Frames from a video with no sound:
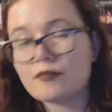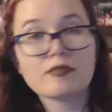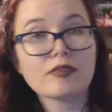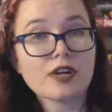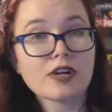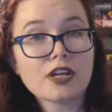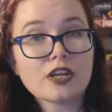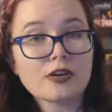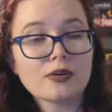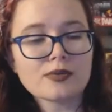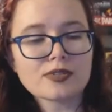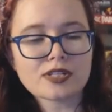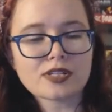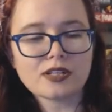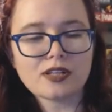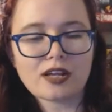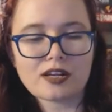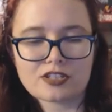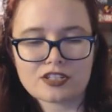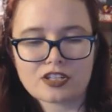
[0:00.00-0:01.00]
reuse
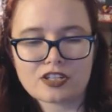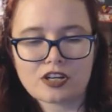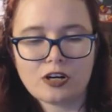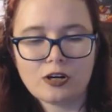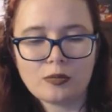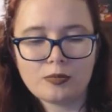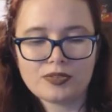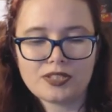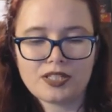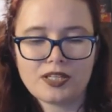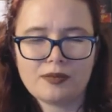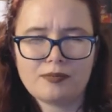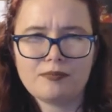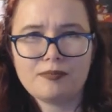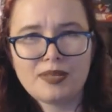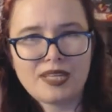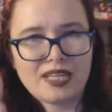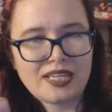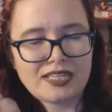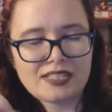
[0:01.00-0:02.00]
a lot of sculpt
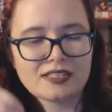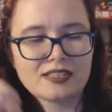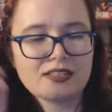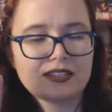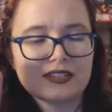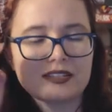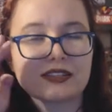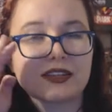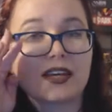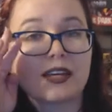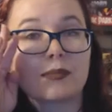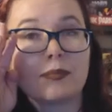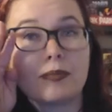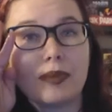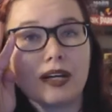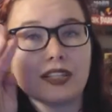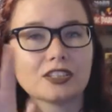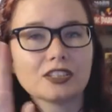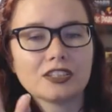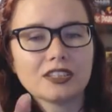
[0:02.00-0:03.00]
pieces, like
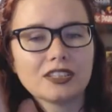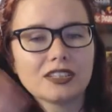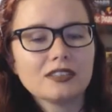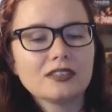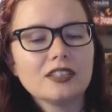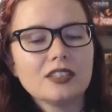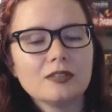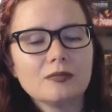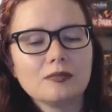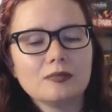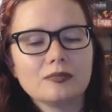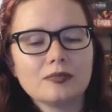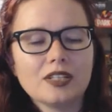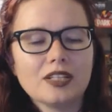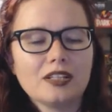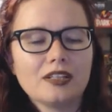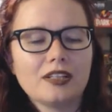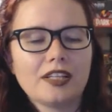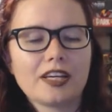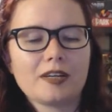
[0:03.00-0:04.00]
puzzle.
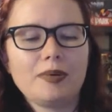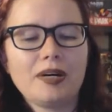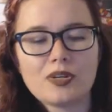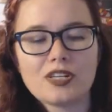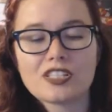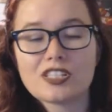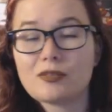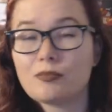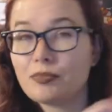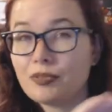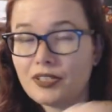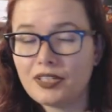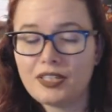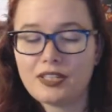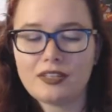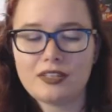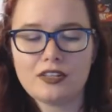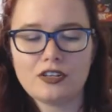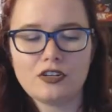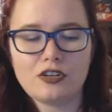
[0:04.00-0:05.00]
Like this one is
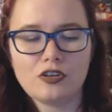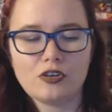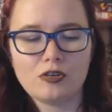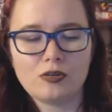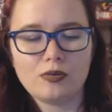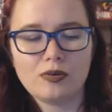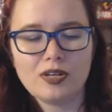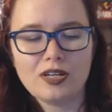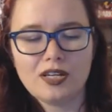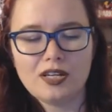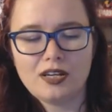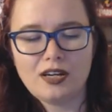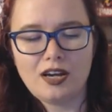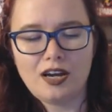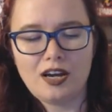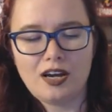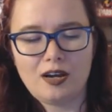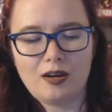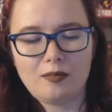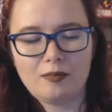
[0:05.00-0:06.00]
completely new,
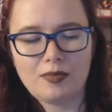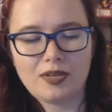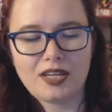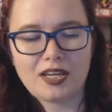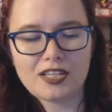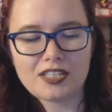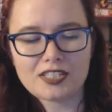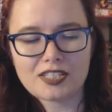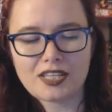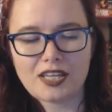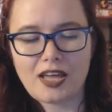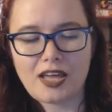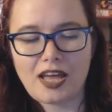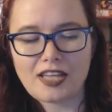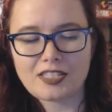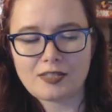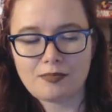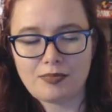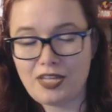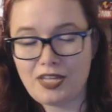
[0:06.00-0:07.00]
because
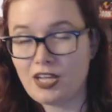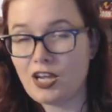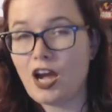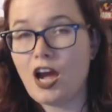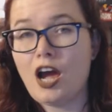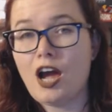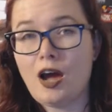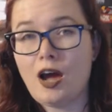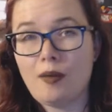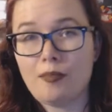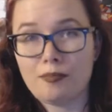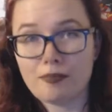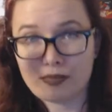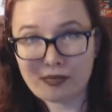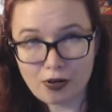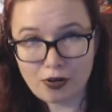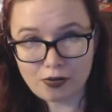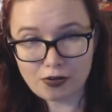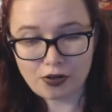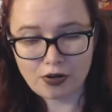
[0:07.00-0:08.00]
as it being a
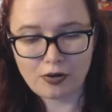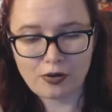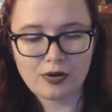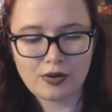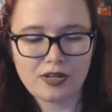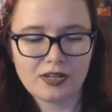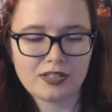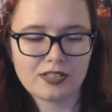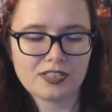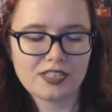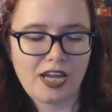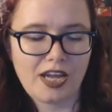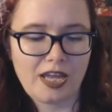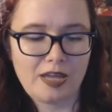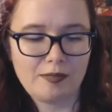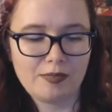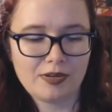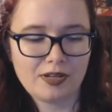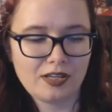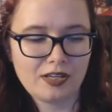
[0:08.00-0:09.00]

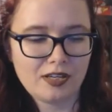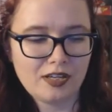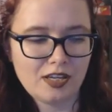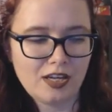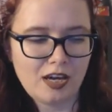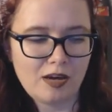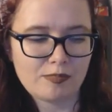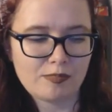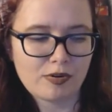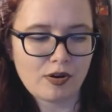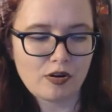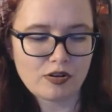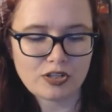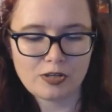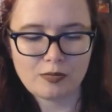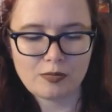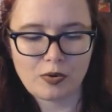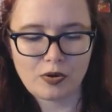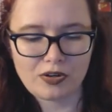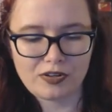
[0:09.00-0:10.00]
prototype, a
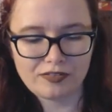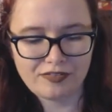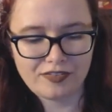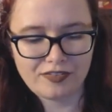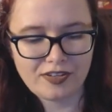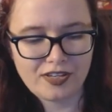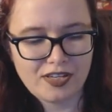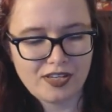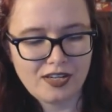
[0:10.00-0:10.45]
protomorph,